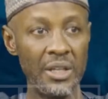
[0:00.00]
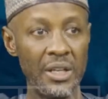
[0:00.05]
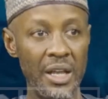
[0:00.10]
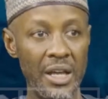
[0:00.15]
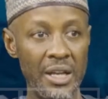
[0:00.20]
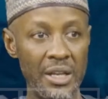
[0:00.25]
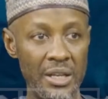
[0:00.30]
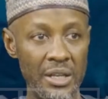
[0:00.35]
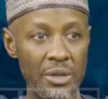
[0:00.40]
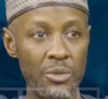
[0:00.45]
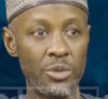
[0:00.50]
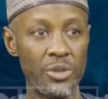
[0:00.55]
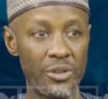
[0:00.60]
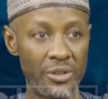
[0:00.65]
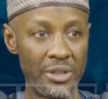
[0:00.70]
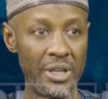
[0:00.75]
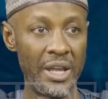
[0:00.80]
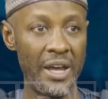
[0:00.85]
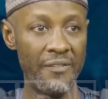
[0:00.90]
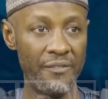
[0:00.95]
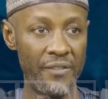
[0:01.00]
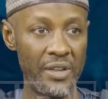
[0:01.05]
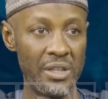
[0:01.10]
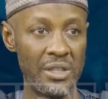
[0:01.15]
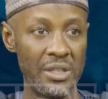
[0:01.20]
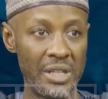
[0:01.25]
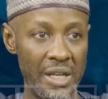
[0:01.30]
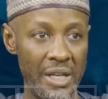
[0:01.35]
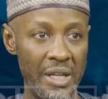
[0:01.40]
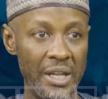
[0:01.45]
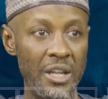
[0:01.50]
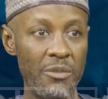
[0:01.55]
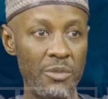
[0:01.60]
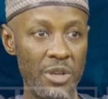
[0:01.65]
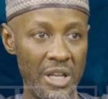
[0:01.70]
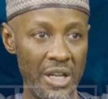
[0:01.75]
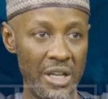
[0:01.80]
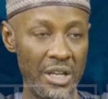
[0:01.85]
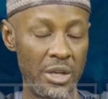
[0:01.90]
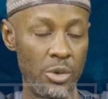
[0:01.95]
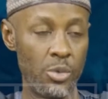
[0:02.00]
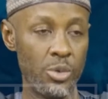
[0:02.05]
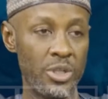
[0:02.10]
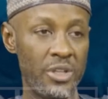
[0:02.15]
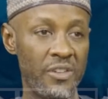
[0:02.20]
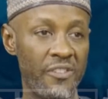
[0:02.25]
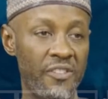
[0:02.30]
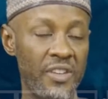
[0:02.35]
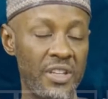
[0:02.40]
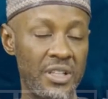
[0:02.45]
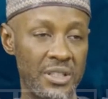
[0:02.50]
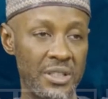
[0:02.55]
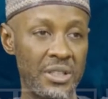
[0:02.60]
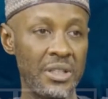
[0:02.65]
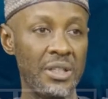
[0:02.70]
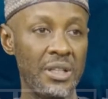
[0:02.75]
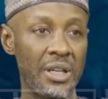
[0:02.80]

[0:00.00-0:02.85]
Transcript: that they would they are facing an enemy that they would defeat.